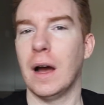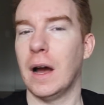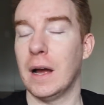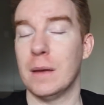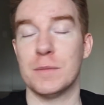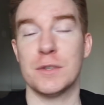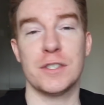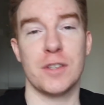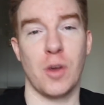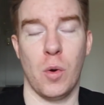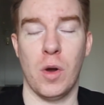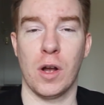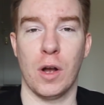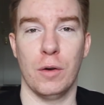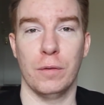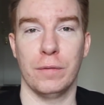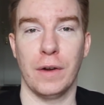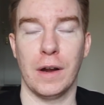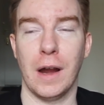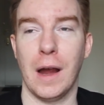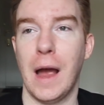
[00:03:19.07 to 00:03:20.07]
I'm so
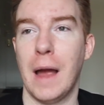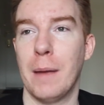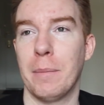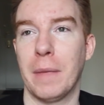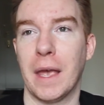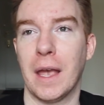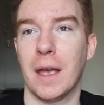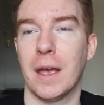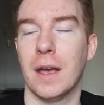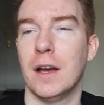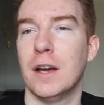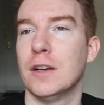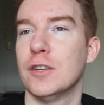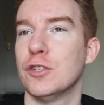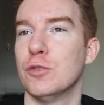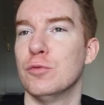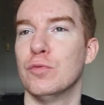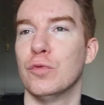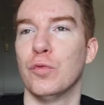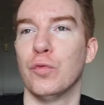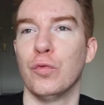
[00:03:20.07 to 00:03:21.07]
hungover. I'm like,
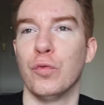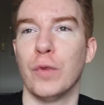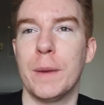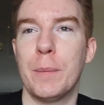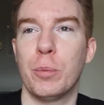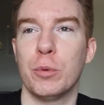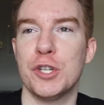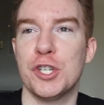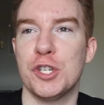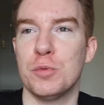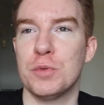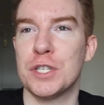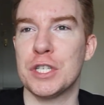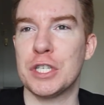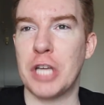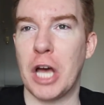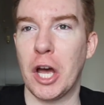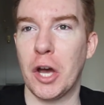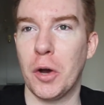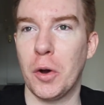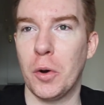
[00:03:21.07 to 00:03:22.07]
you reap what you
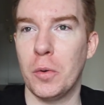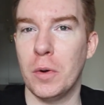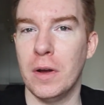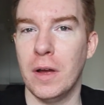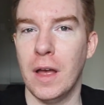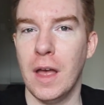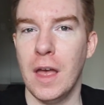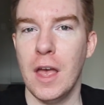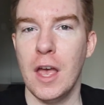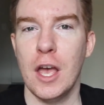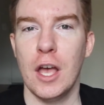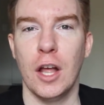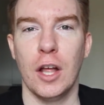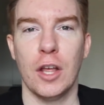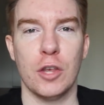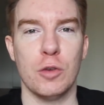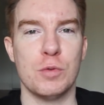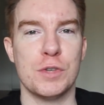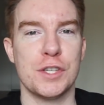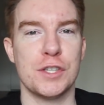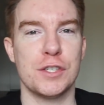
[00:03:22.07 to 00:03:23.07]
sow.
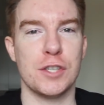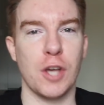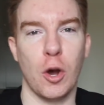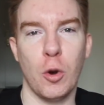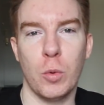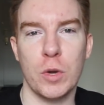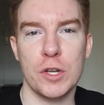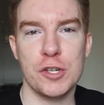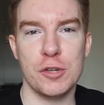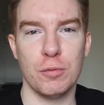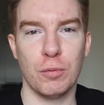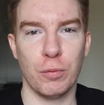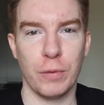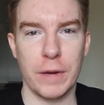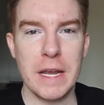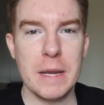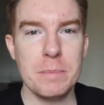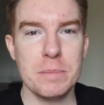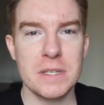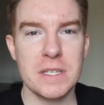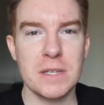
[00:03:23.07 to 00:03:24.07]
You sow what you
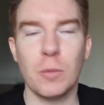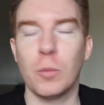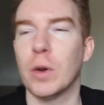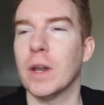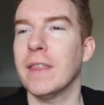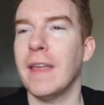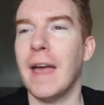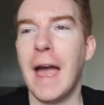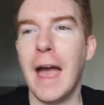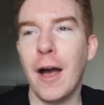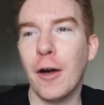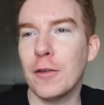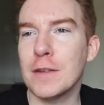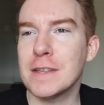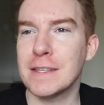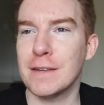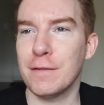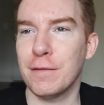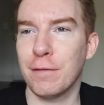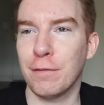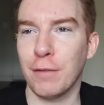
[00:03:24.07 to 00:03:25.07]
reaped. What the hell is
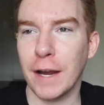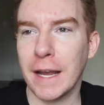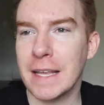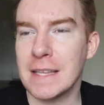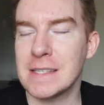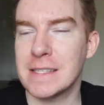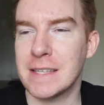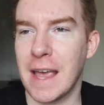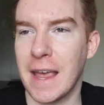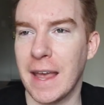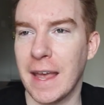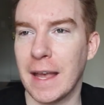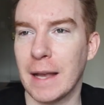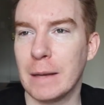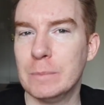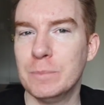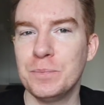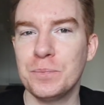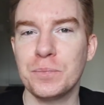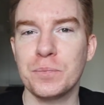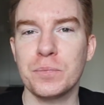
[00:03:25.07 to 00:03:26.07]
the frickin'
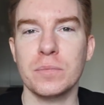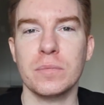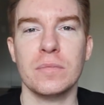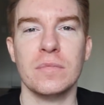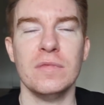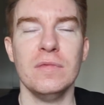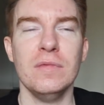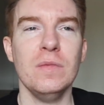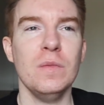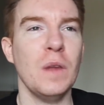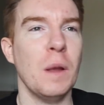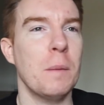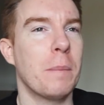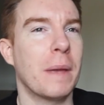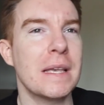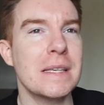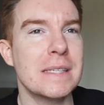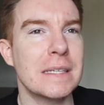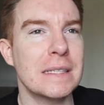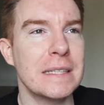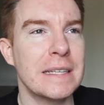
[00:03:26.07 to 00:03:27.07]
saying?
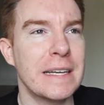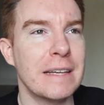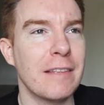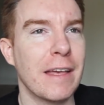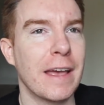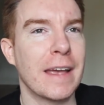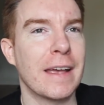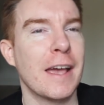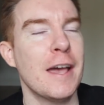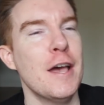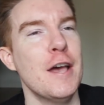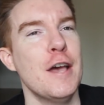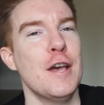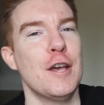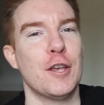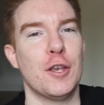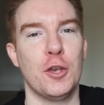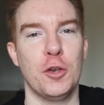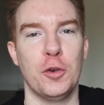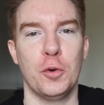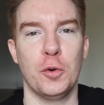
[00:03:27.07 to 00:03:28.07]
Basically, like,
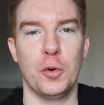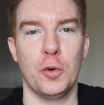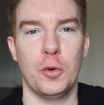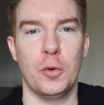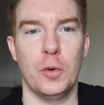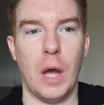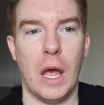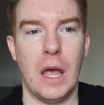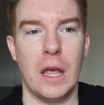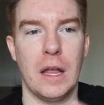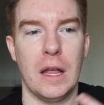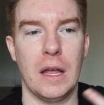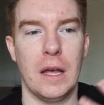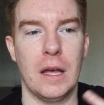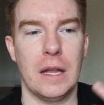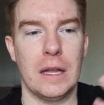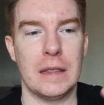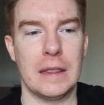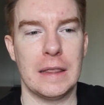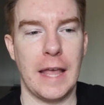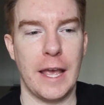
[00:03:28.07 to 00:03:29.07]
you
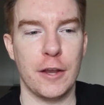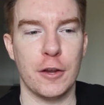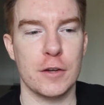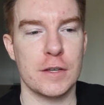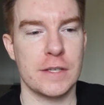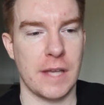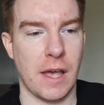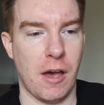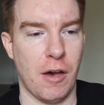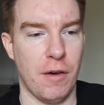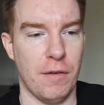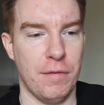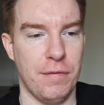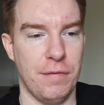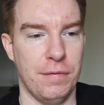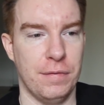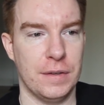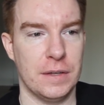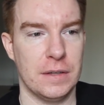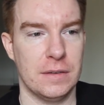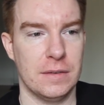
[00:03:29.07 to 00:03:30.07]
let
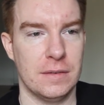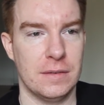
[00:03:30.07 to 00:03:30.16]
yourself